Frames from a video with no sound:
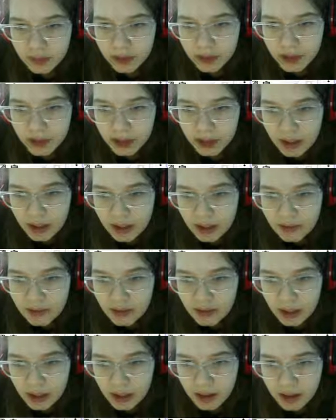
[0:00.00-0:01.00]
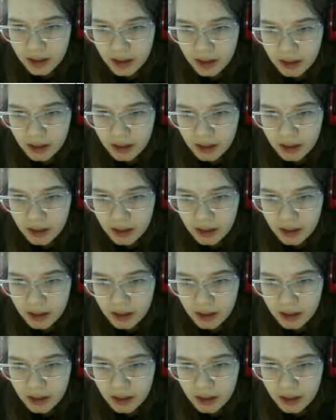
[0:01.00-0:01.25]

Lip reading: is a